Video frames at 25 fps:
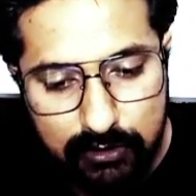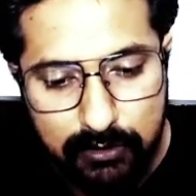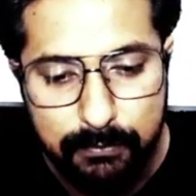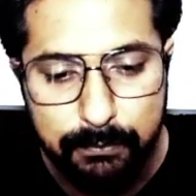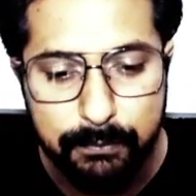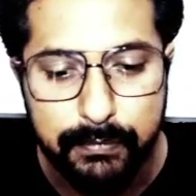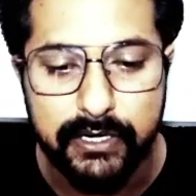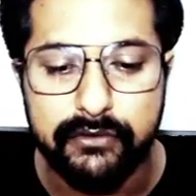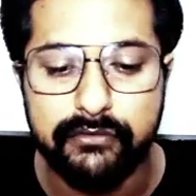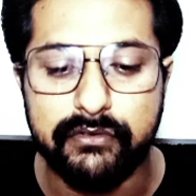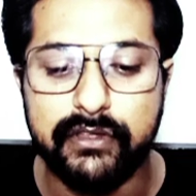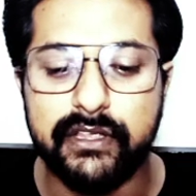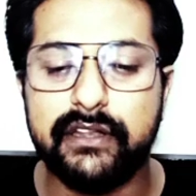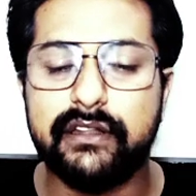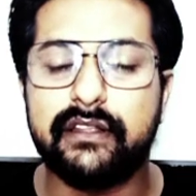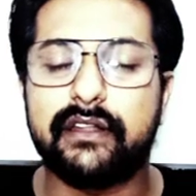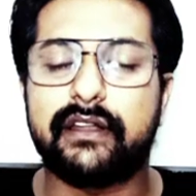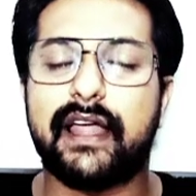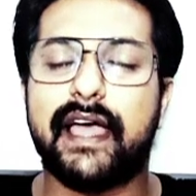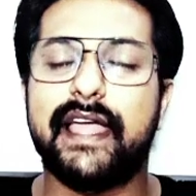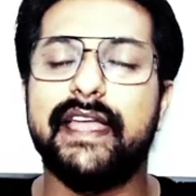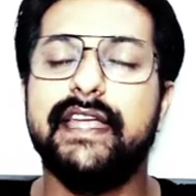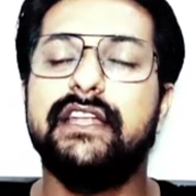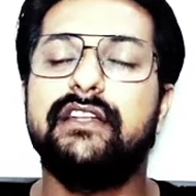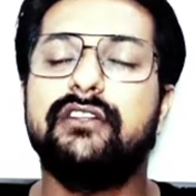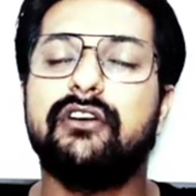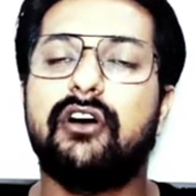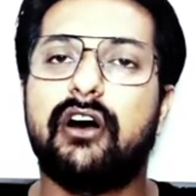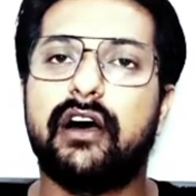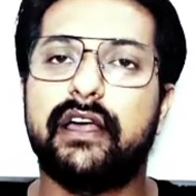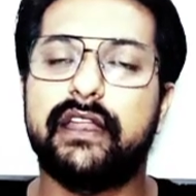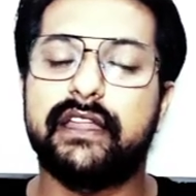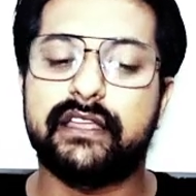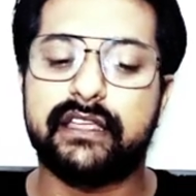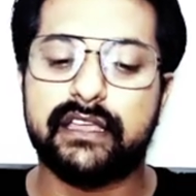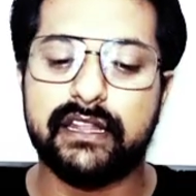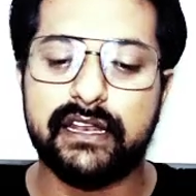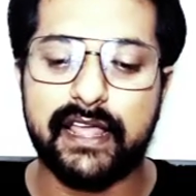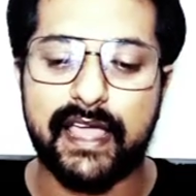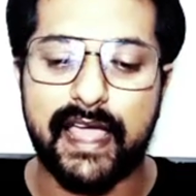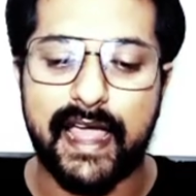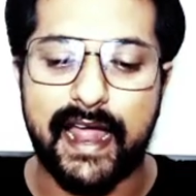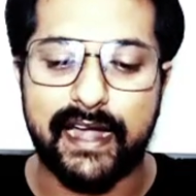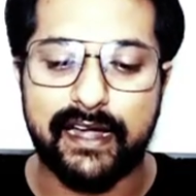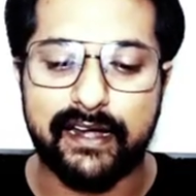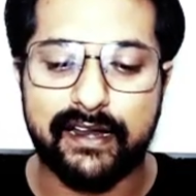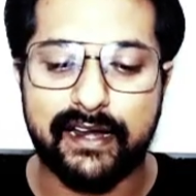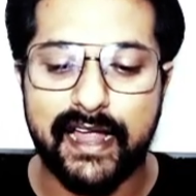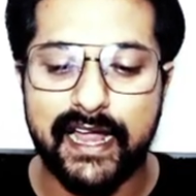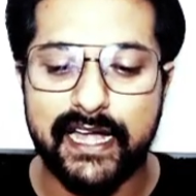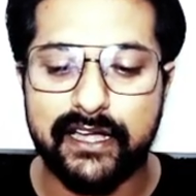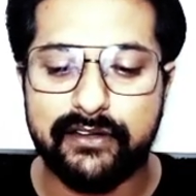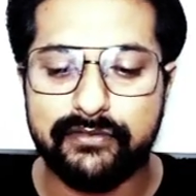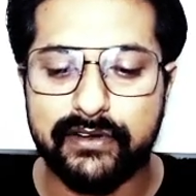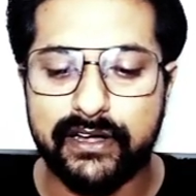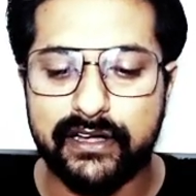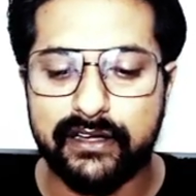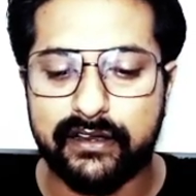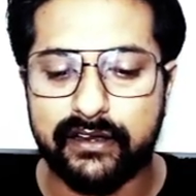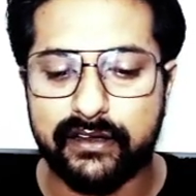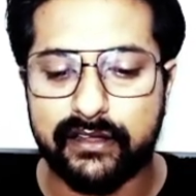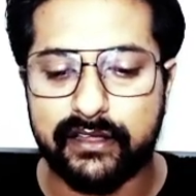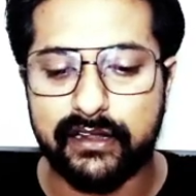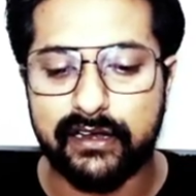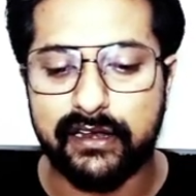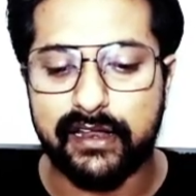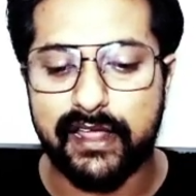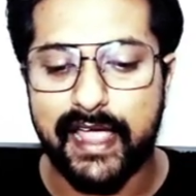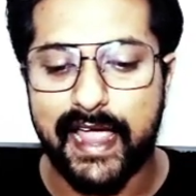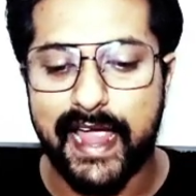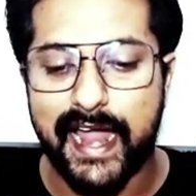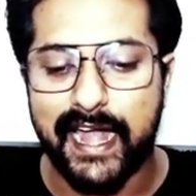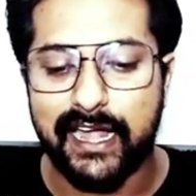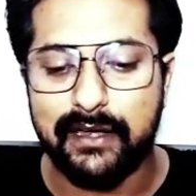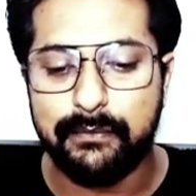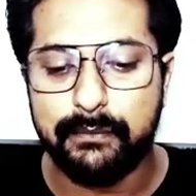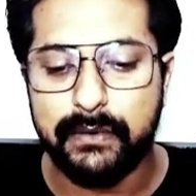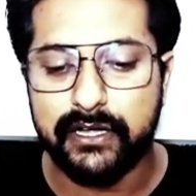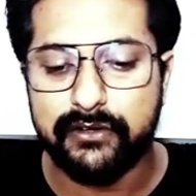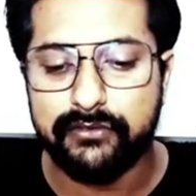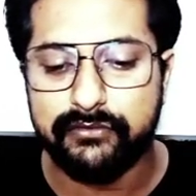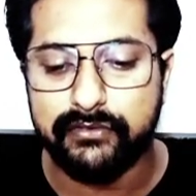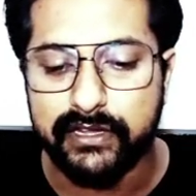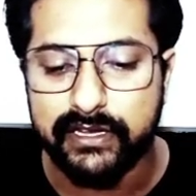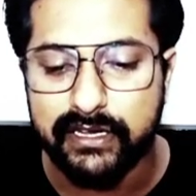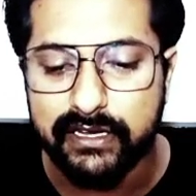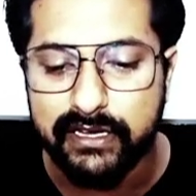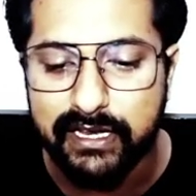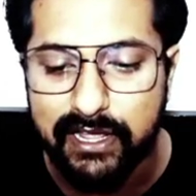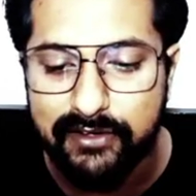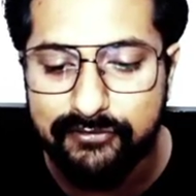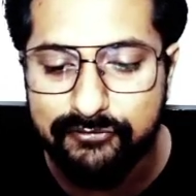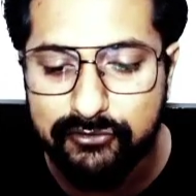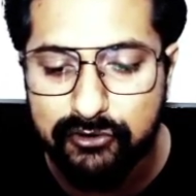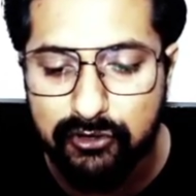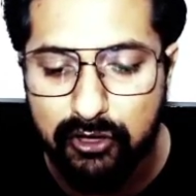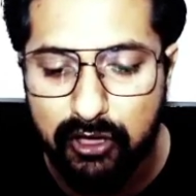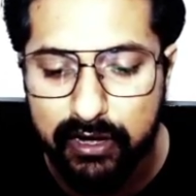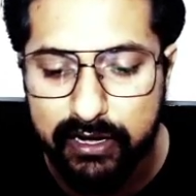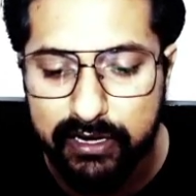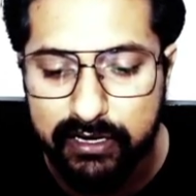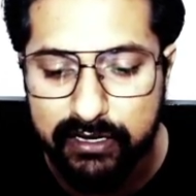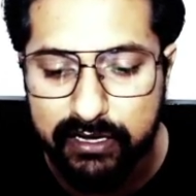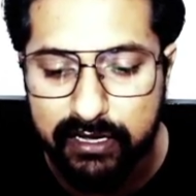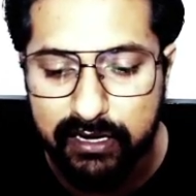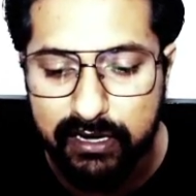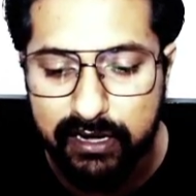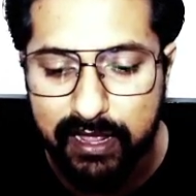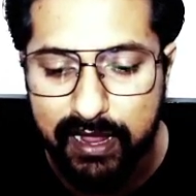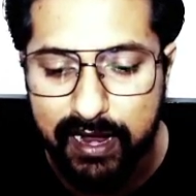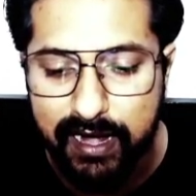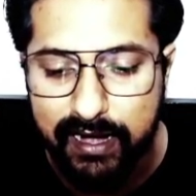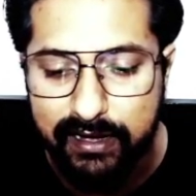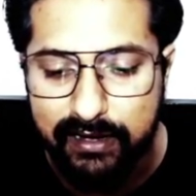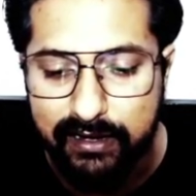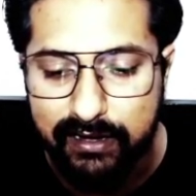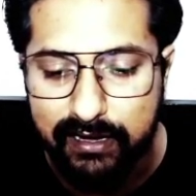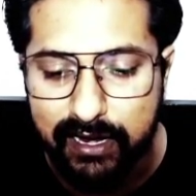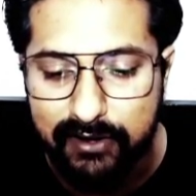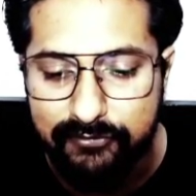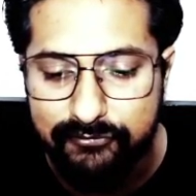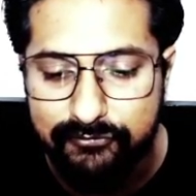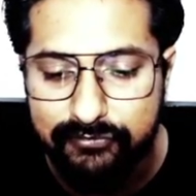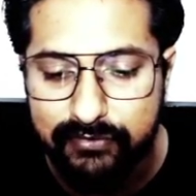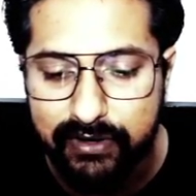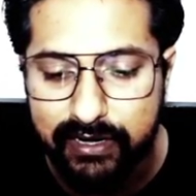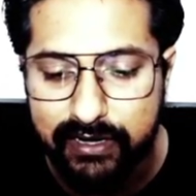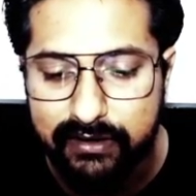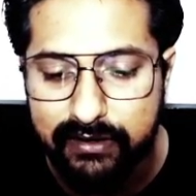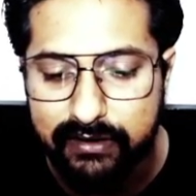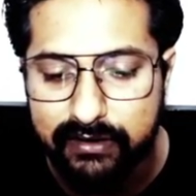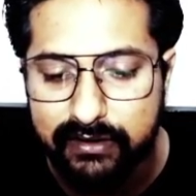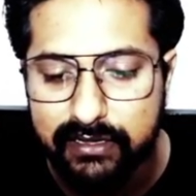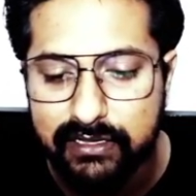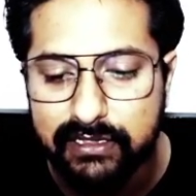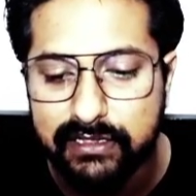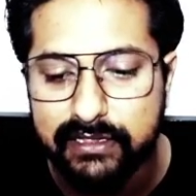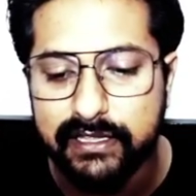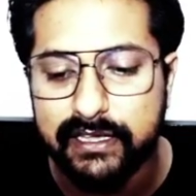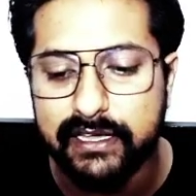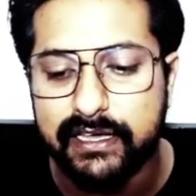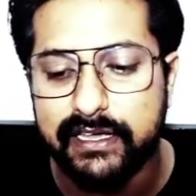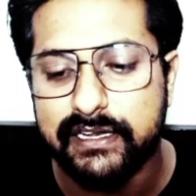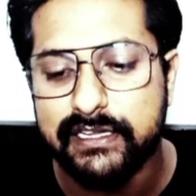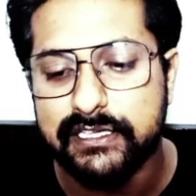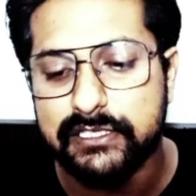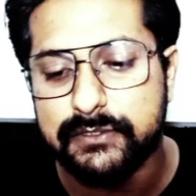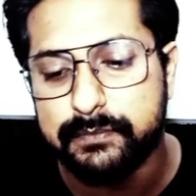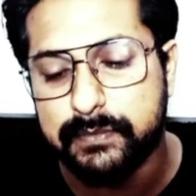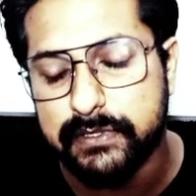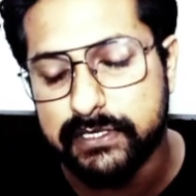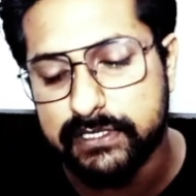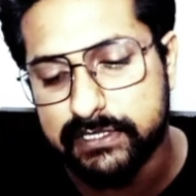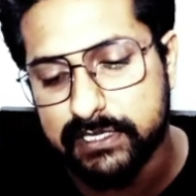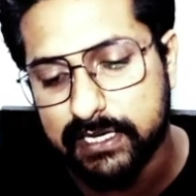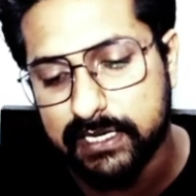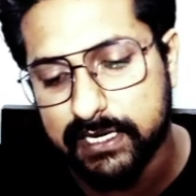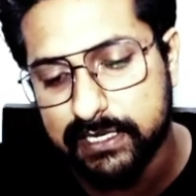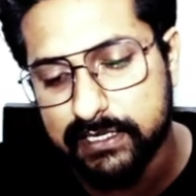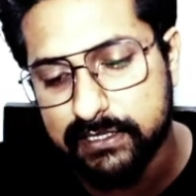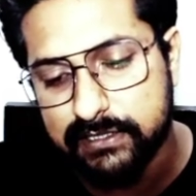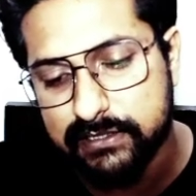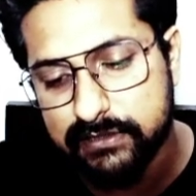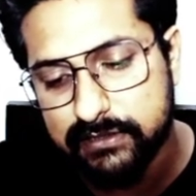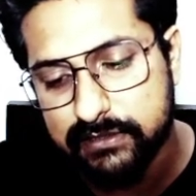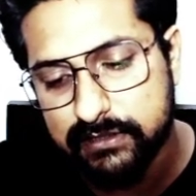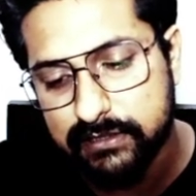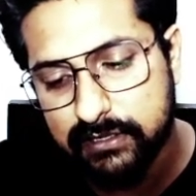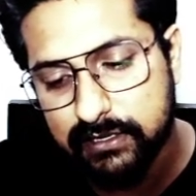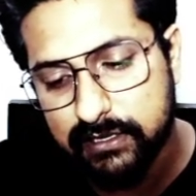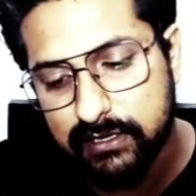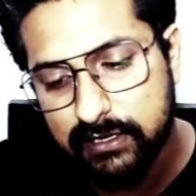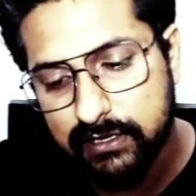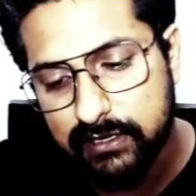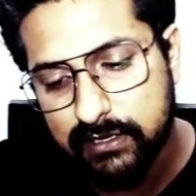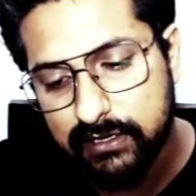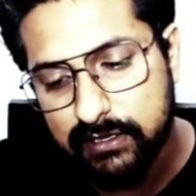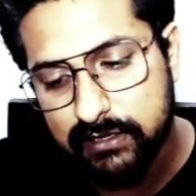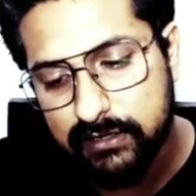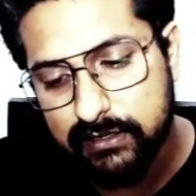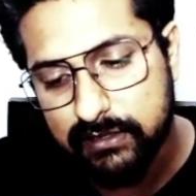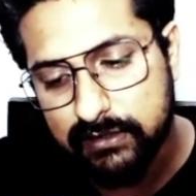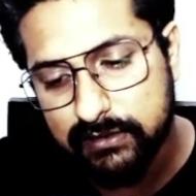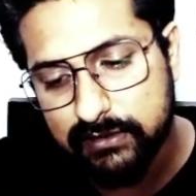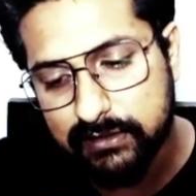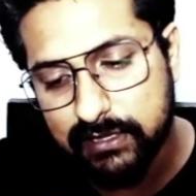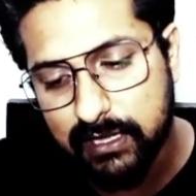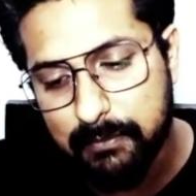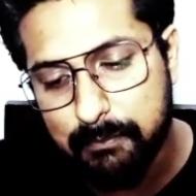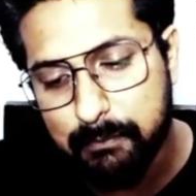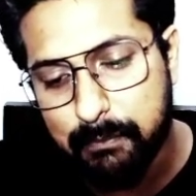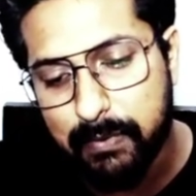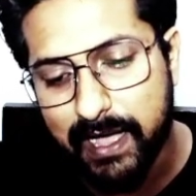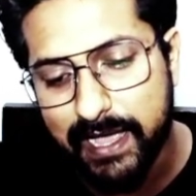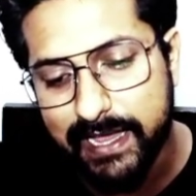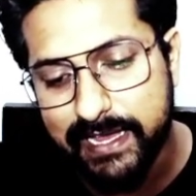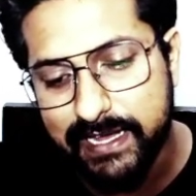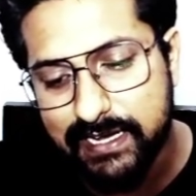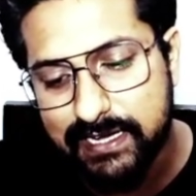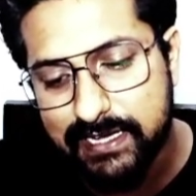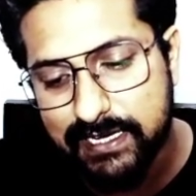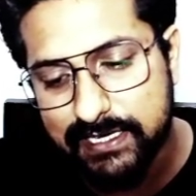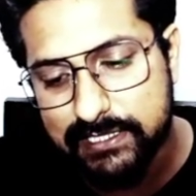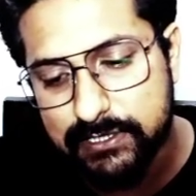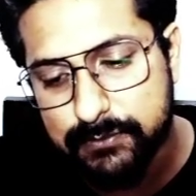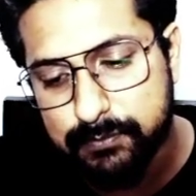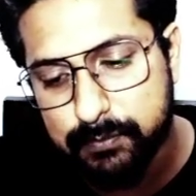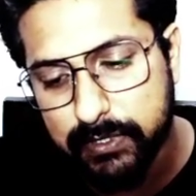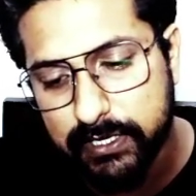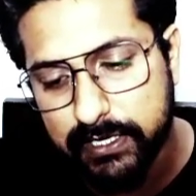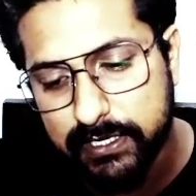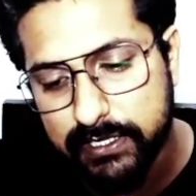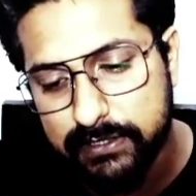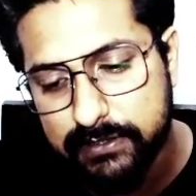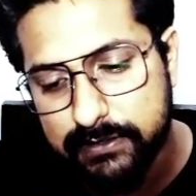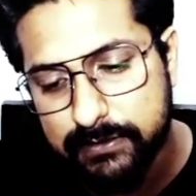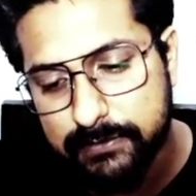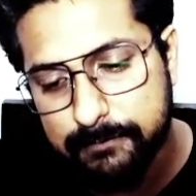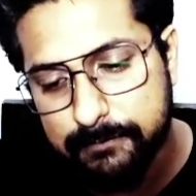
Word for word: between right auricle and right ventricle, and between left auricle and left ventricle there is present the bicuspid